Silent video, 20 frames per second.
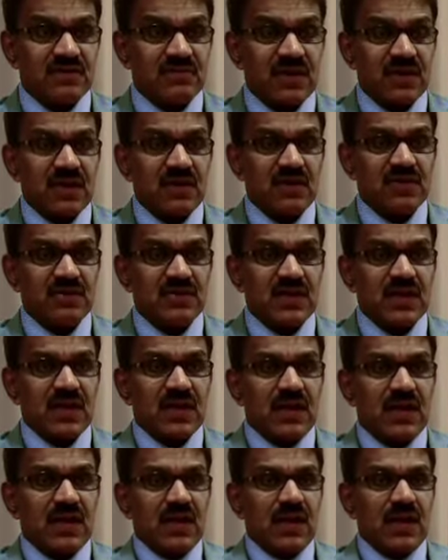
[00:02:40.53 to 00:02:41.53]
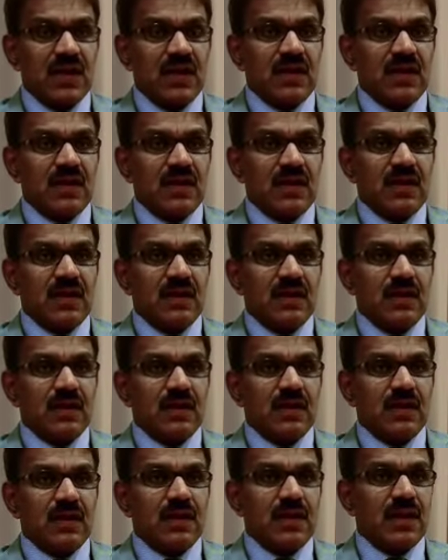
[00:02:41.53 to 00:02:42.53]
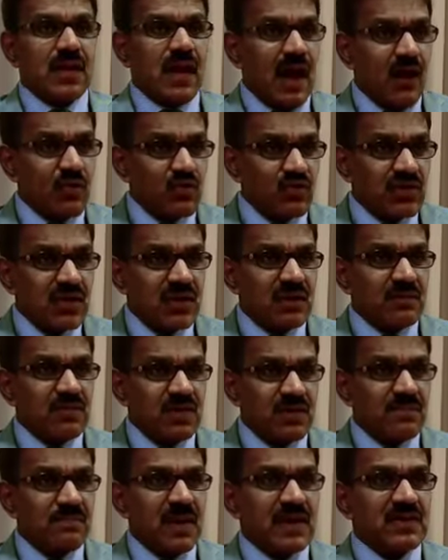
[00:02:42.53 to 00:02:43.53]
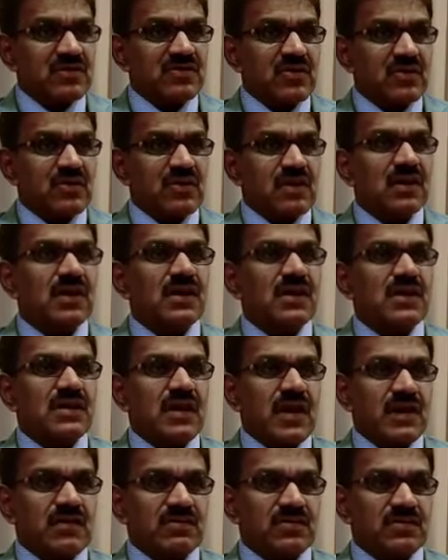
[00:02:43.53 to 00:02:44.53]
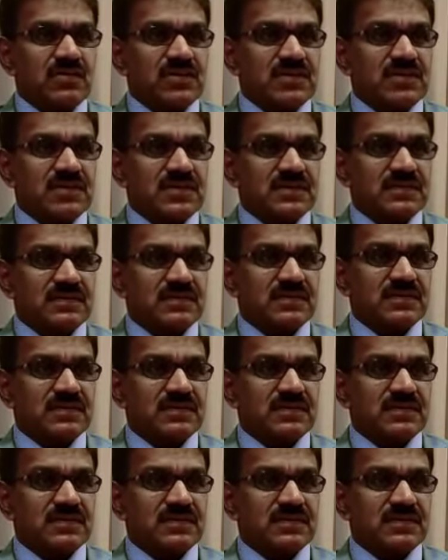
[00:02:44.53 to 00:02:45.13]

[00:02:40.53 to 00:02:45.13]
because the outcome depends on early diagnosis.